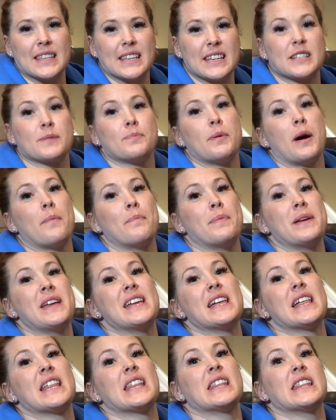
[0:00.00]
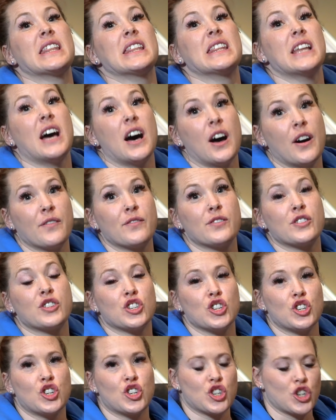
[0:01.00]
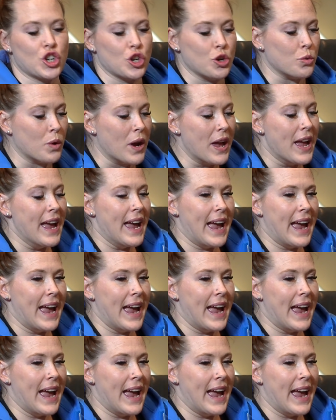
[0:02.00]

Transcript: this puppy loves to chew.